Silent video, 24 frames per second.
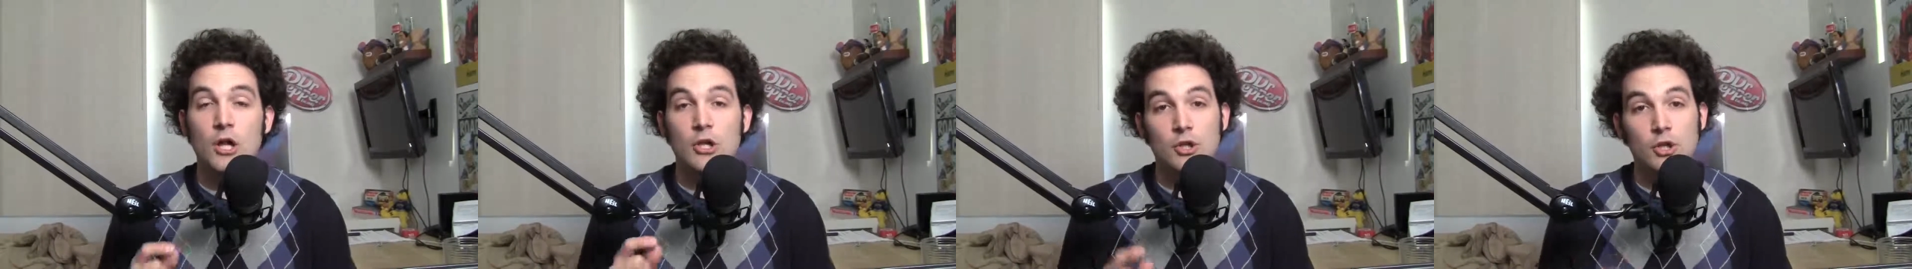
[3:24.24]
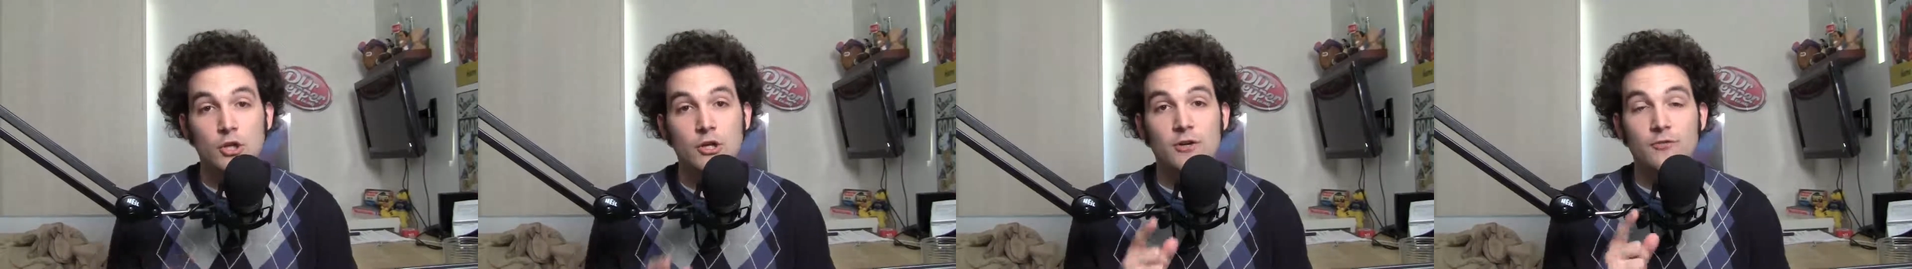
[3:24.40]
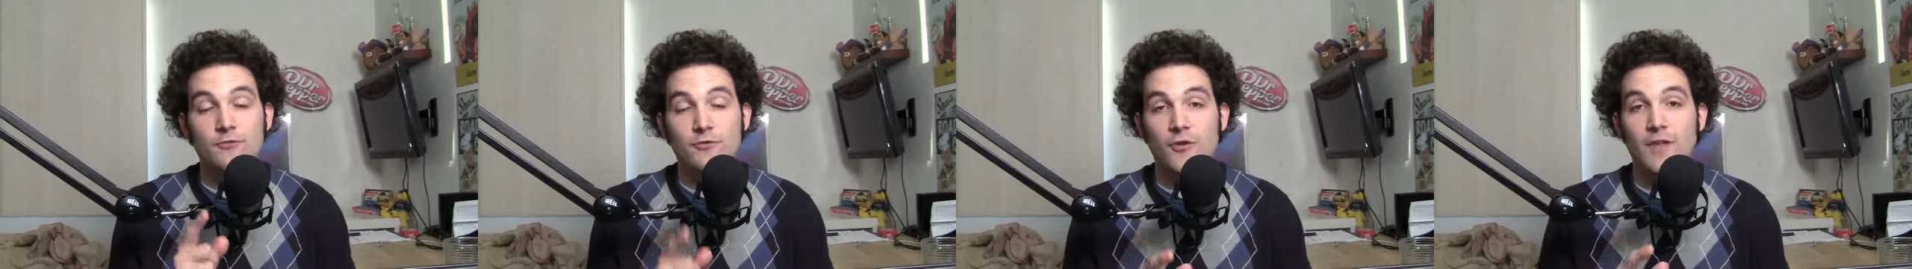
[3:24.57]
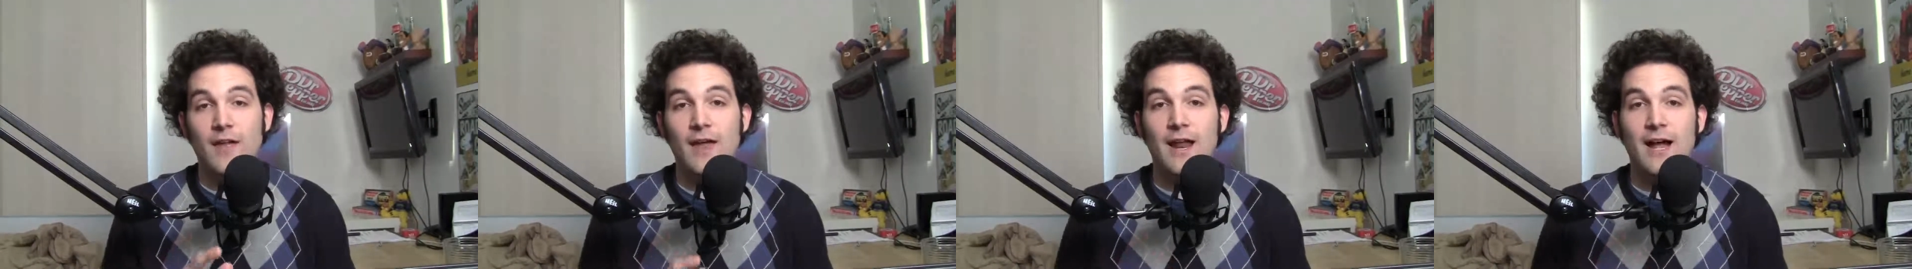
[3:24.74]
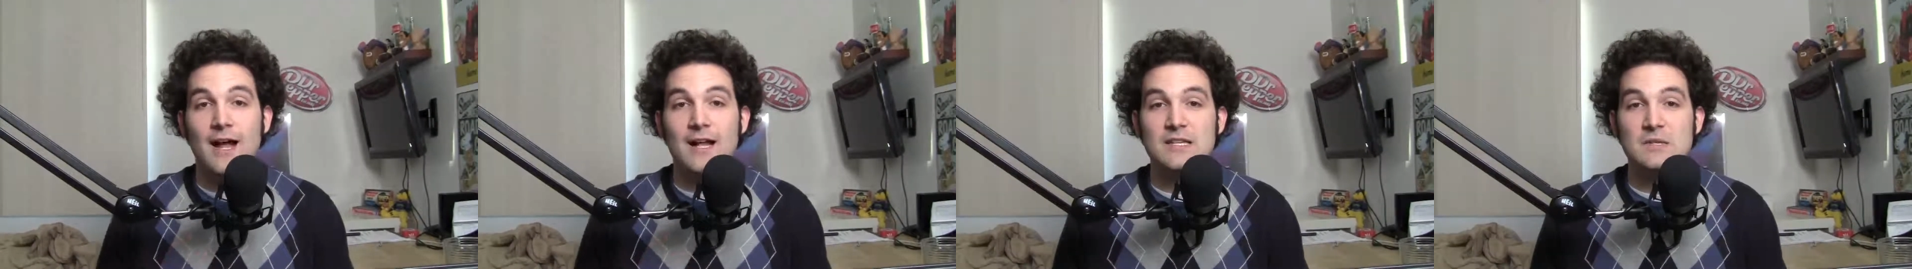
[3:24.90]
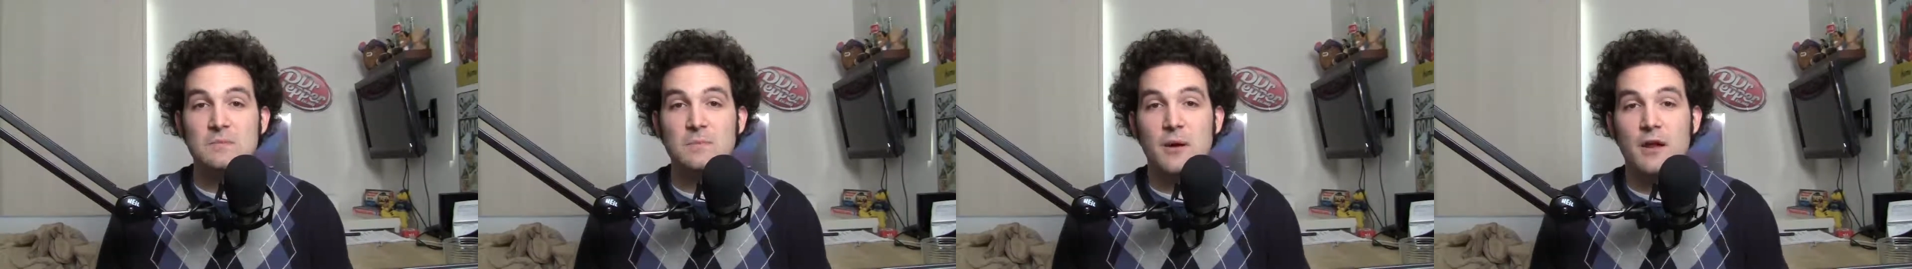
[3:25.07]
looking for that
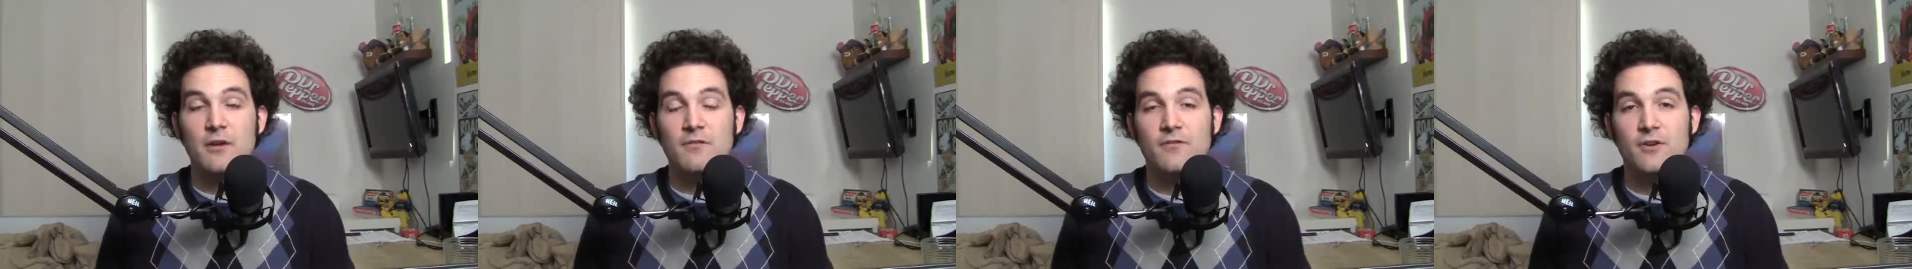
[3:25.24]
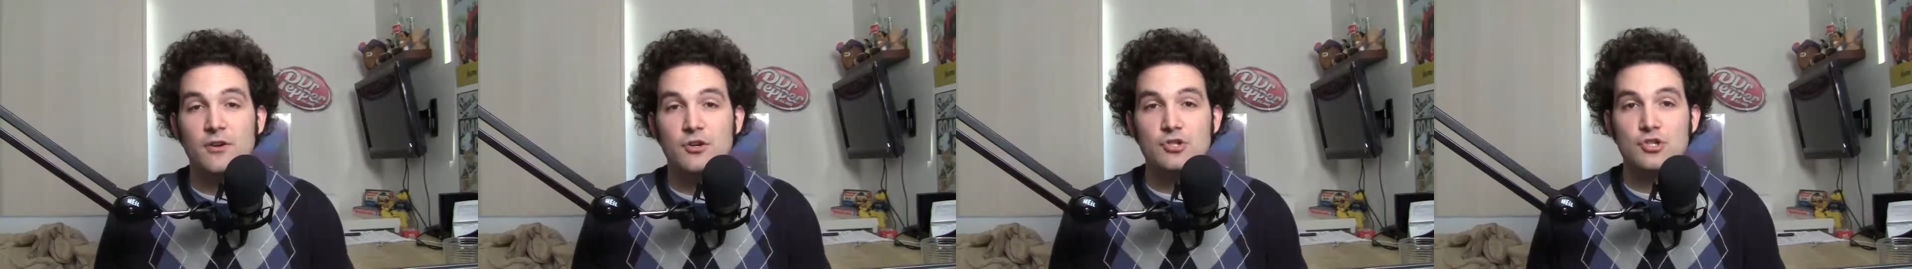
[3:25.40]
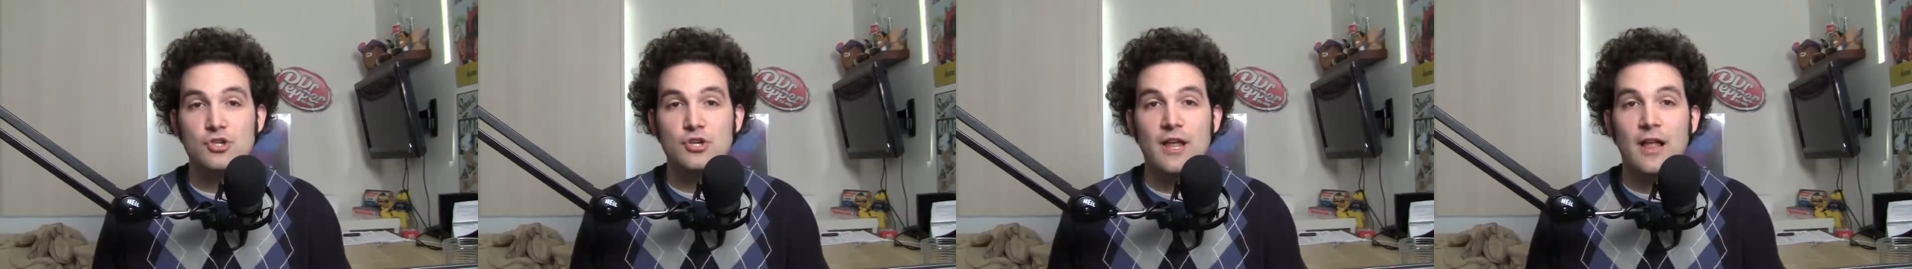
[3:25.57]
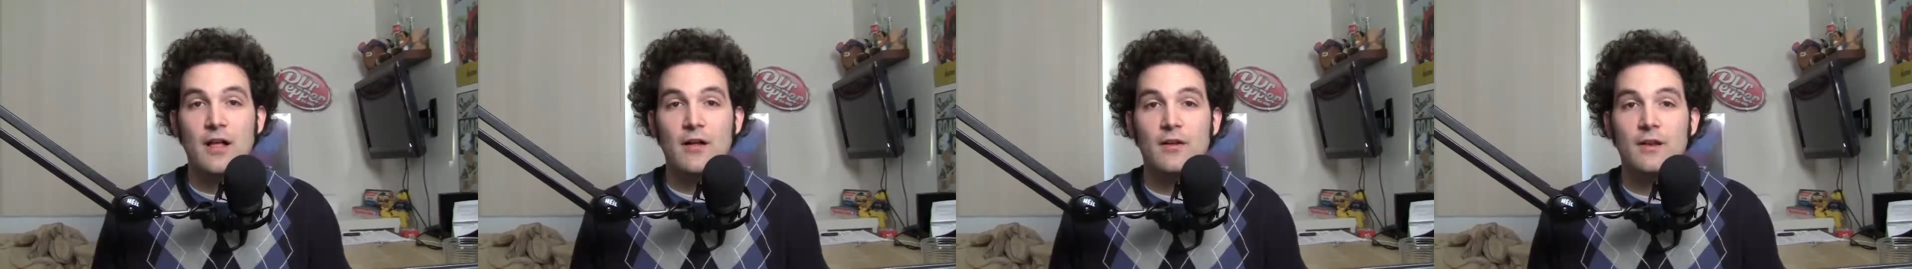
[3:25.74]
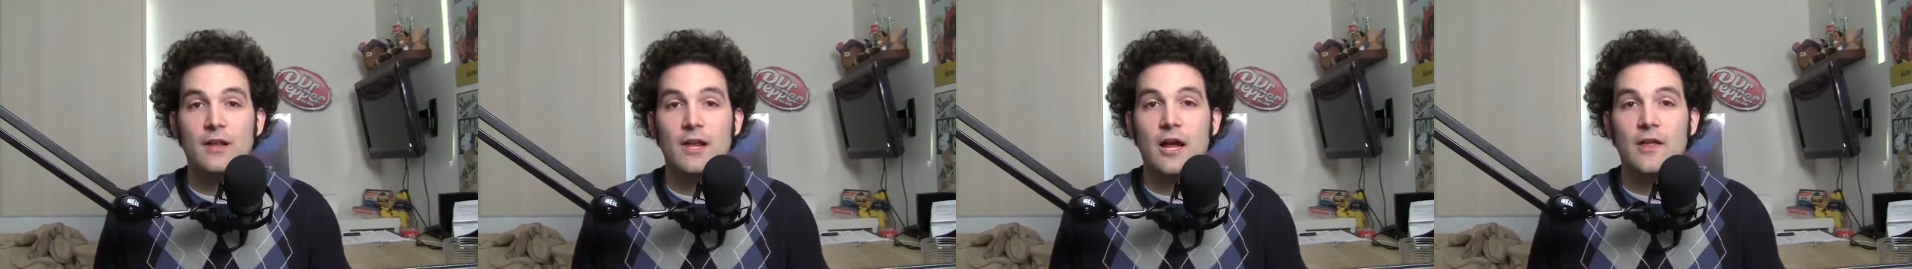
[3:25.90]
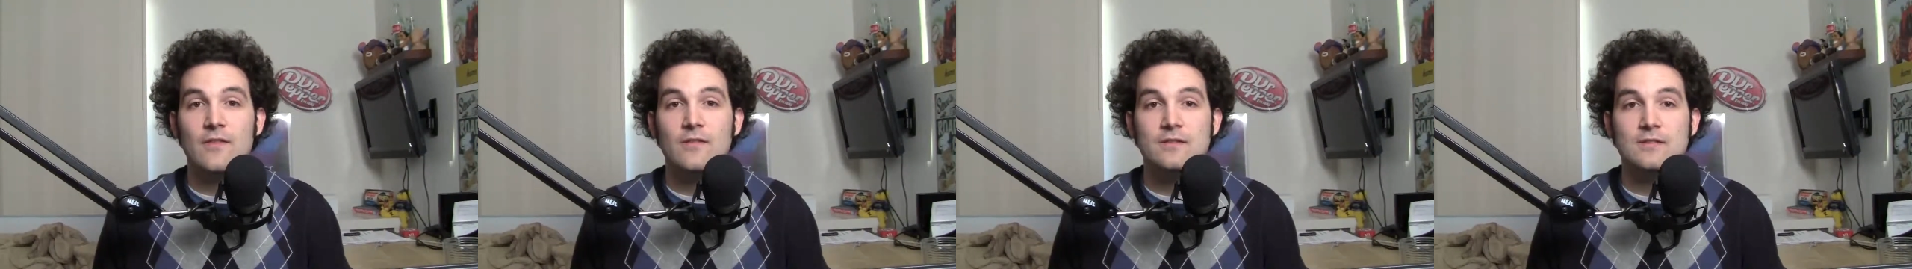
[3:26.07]
hotspot
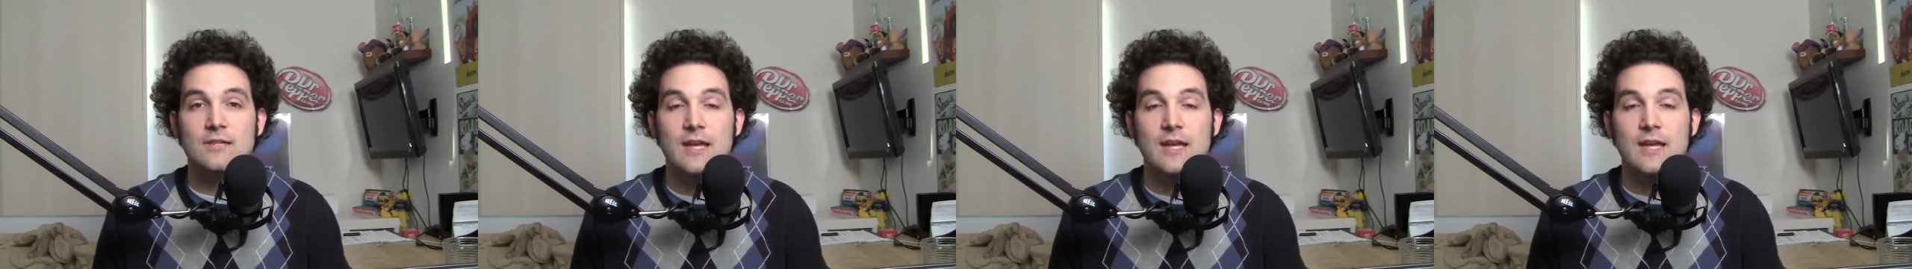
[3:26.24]
functionality on the